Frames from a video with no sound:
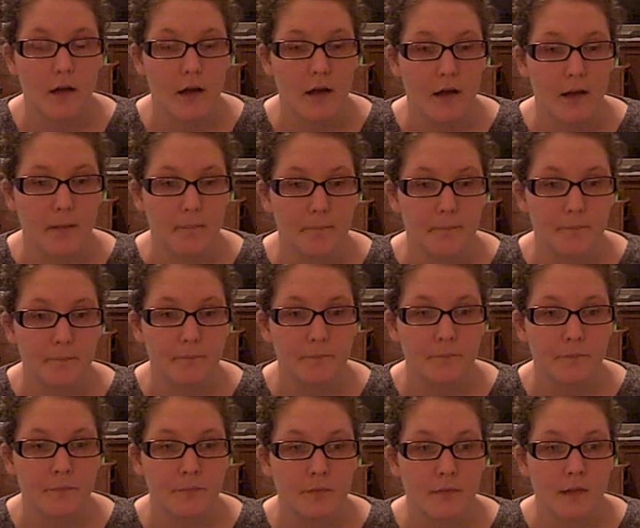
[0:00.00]
Um,
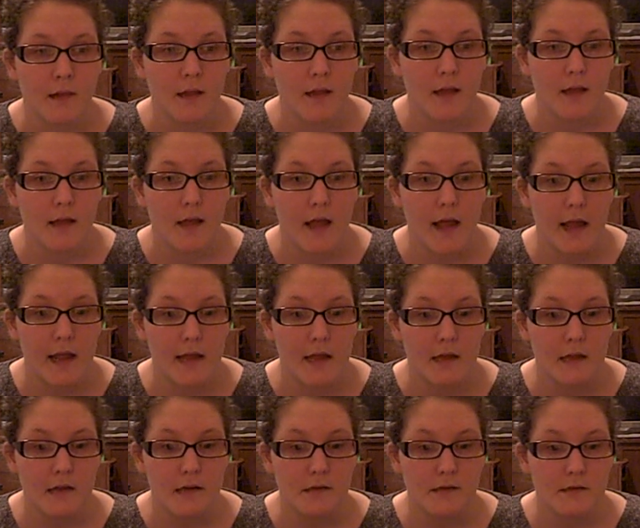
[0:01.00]

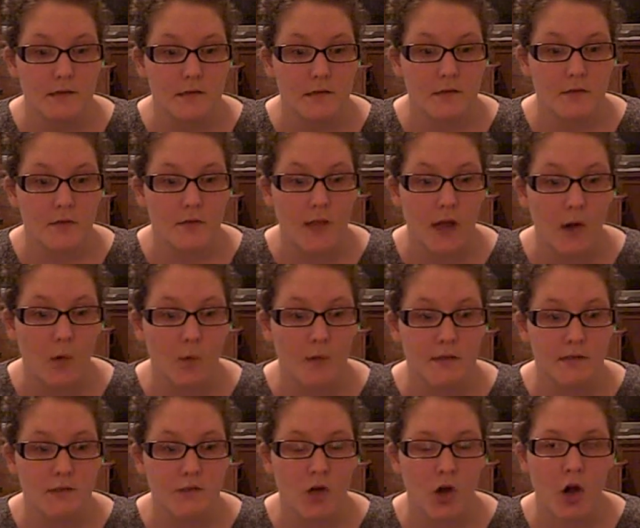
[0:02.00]
and there
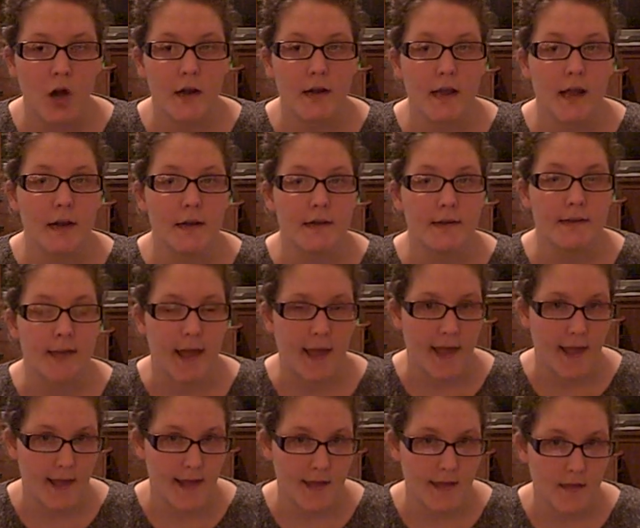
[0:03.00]
was not a
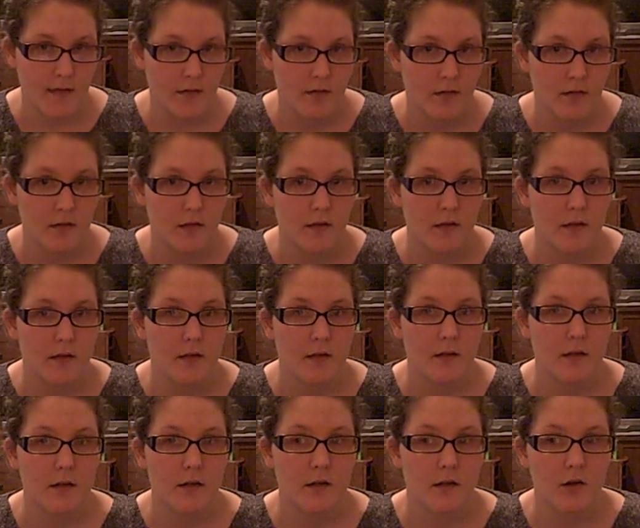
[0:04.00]
day
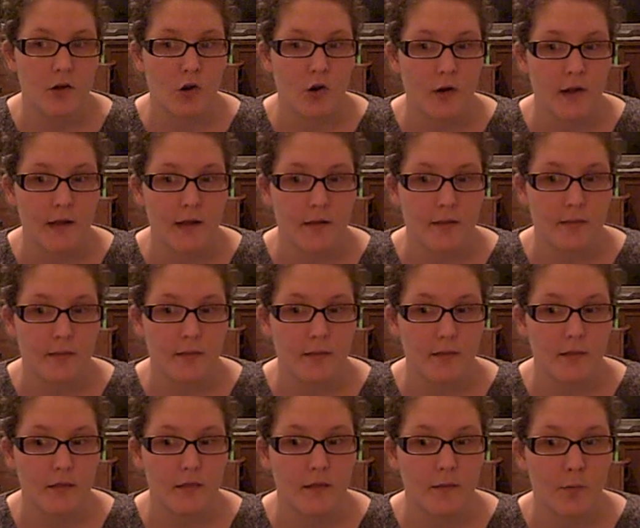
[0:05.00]
during
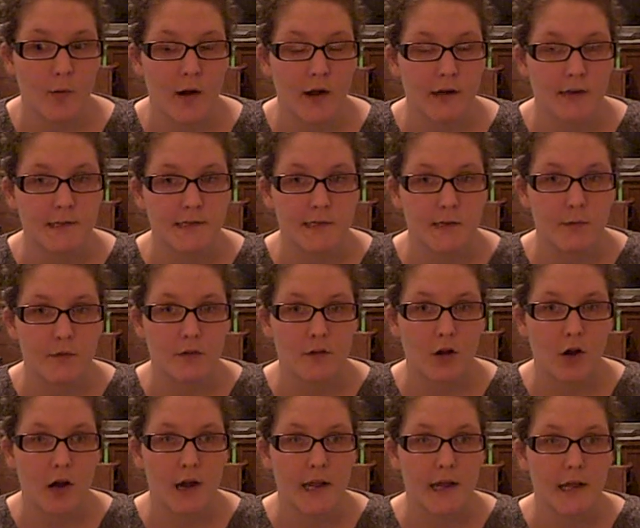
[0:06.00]
the pregnancy with
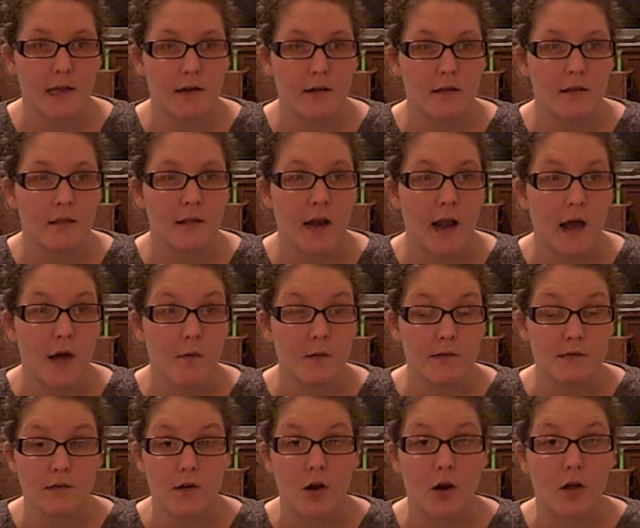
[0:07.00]
Grant that I
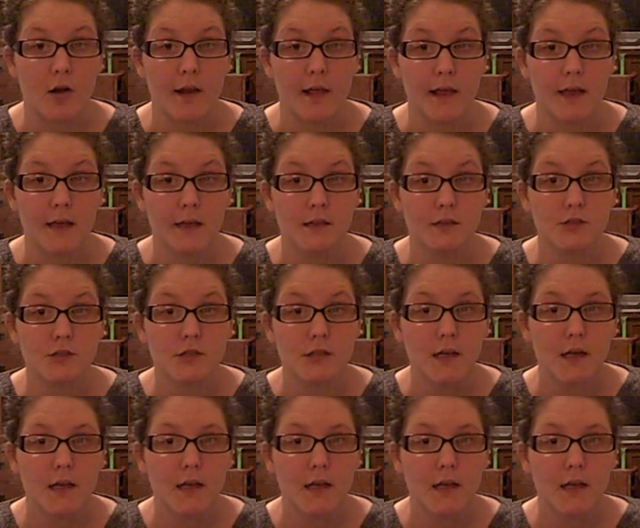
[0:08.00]
was not on edge